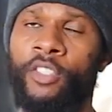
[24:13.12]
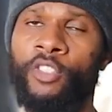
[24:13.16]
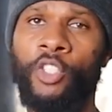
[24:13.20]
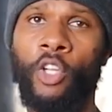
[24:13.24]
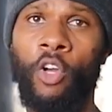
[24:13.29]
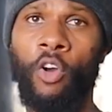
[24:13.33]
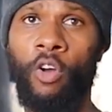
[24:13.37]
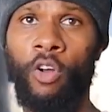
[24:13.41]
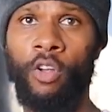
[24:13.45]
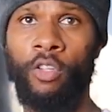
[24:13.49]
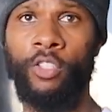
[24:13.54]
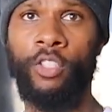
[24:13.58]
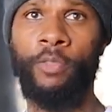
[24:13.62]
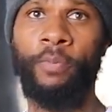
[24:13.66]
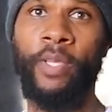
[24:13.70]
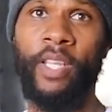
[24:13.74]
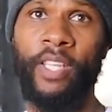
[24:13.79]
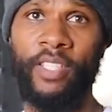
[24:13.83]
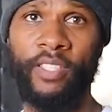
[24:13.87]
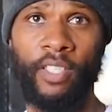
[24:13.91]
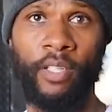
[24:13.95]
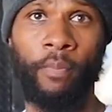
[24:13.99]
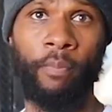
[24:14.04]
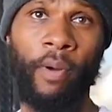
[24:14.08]
charge
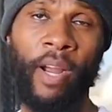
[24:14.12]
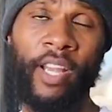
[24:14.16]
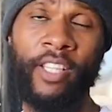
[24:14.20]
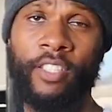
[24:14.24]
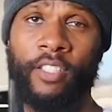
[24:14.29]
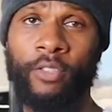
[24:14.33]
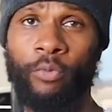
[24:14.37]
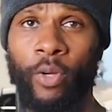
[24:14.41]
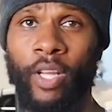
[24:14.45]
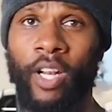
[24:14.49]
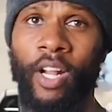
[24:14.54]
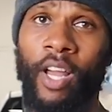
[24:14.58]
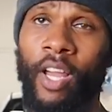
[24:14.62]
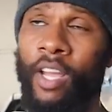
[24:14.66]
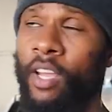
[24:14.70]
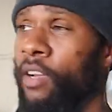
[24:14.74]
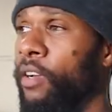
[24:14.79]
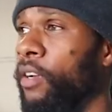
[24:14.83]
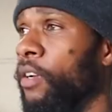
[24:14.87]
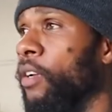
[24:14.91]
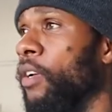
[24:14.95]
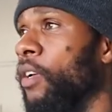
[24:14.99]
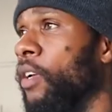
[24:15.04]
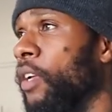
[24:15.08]
because of the prices went
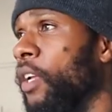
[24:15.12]
higher.